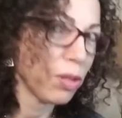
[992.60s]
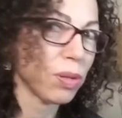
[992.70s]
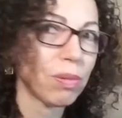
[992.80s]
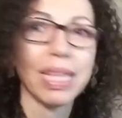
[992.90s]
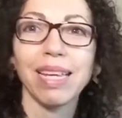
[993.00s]

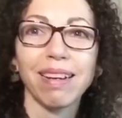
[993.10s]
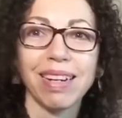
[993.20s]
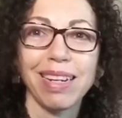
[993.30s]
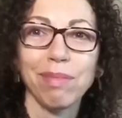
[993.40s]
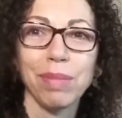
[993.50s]
what they are,
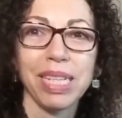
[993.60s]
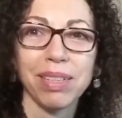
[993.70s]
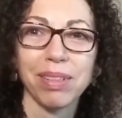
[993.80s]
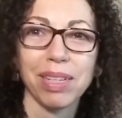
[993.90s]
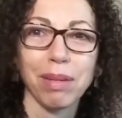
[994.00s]
let me
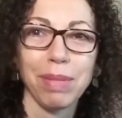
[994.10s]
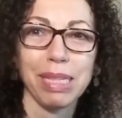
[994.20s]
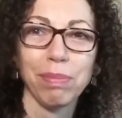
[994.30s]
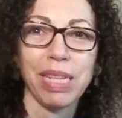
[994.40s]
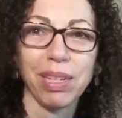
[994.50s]
know, comment
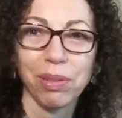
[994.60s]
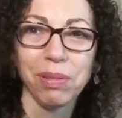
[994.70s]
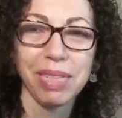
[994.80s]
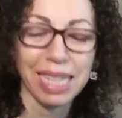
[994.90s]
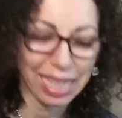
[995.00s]
below.
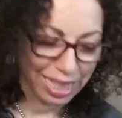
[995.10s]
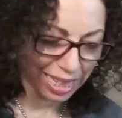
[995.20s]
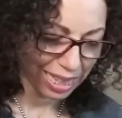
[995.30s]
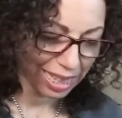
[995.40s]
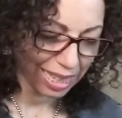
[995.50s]

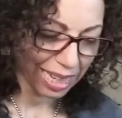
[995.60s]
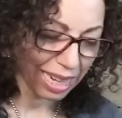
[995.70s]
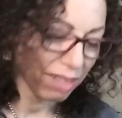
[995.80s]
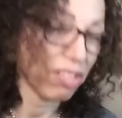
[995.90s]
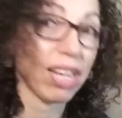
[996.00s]
And
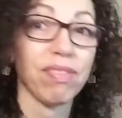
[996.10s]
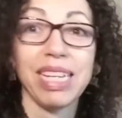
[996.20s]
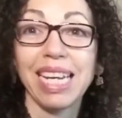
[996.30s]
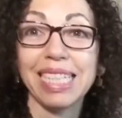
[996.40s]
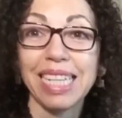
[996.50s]
if you have any
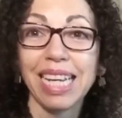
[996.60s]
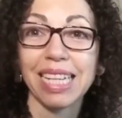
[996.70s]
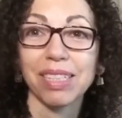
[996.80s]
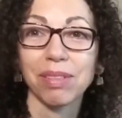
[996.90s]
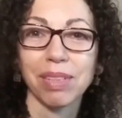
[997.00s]

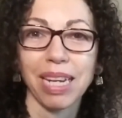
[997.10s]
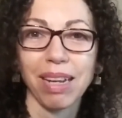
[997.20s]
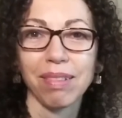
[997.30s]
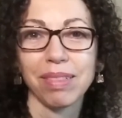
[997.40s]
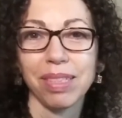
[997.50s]
ideas on
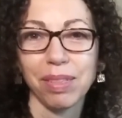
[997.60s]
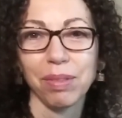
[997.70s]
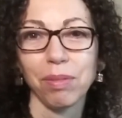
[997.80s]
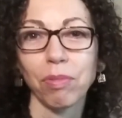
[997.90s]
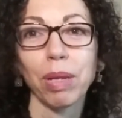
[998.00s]
how to
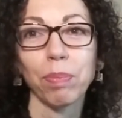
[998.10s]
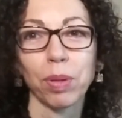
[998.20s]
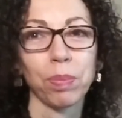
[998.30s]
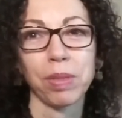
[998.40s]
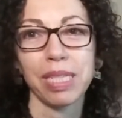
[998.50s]

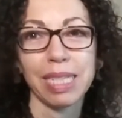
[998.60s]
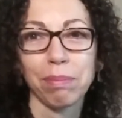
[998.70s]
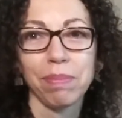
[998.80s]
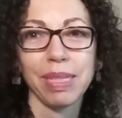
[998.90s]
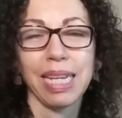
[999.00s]
repurpose them
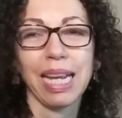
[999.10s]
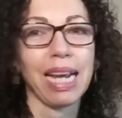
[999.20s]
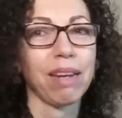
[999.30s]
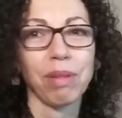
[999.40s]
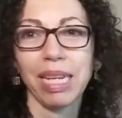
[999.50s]

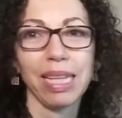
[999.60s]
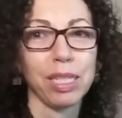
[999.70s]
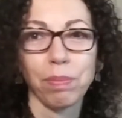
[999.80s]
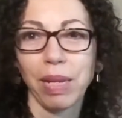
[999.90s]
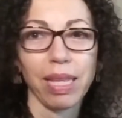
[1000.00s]
and really
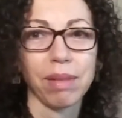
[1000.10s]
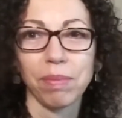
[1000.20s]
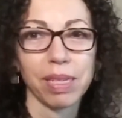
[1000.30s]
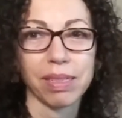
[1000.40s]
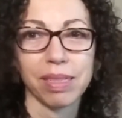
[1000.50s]
display them,
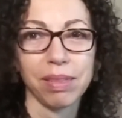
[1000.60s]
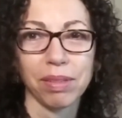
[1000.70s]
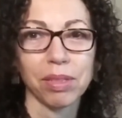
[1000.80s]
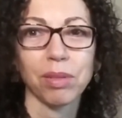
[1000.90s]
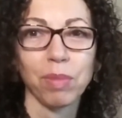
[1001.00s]
because you know
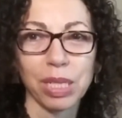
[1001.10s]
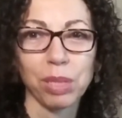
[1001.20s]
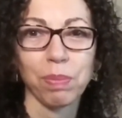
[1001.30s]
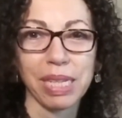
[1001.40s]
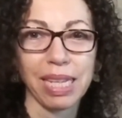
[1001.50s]
someone
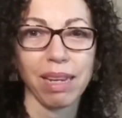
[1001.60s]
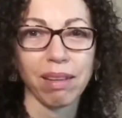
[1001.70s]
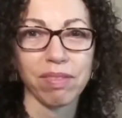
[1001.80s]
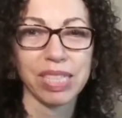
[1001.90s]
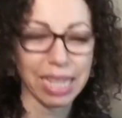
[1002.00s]
spent a lot
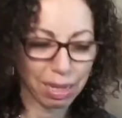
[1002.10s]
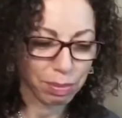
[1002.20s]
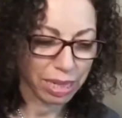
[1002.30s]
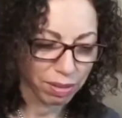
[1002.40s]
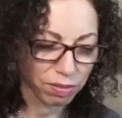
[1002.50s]
of time
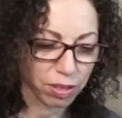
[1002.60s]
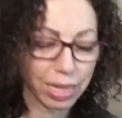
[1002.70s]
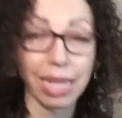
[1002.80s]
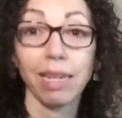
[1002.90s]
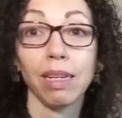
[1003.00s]
and effort
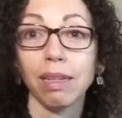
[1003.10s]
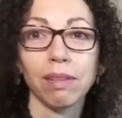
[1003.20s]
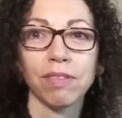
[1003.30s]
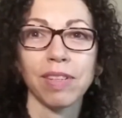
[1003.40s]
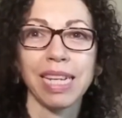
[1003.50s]
and
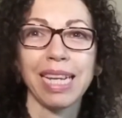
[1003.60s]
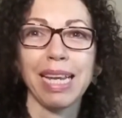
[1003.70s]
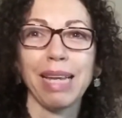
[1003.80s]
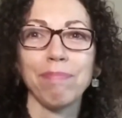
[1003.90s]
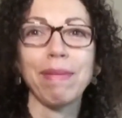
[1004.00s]
love
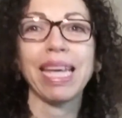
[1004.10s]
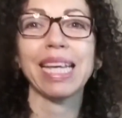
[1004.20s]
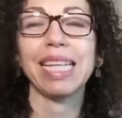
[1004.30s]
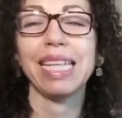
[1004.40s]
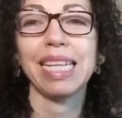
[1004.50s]

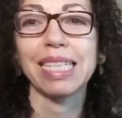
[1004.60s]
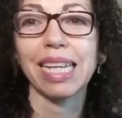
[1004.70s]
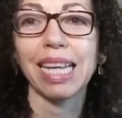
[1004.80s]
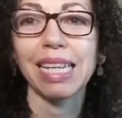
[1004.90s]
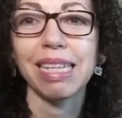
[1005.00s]
making this.
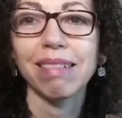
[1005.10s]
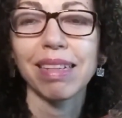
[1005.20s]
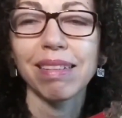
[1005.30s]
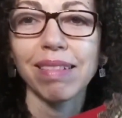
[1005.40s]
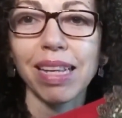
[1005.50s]
Again,
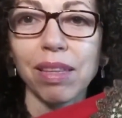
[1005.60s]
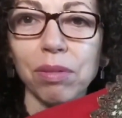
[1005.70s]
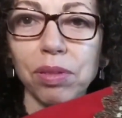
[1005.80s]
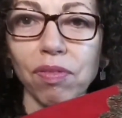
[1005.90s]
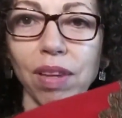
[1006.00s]
look at those
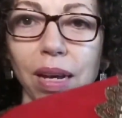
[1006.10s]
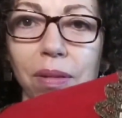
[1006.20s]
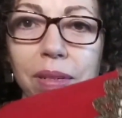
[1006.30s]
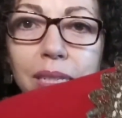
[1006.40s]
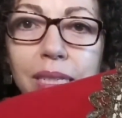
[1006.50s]
flowers.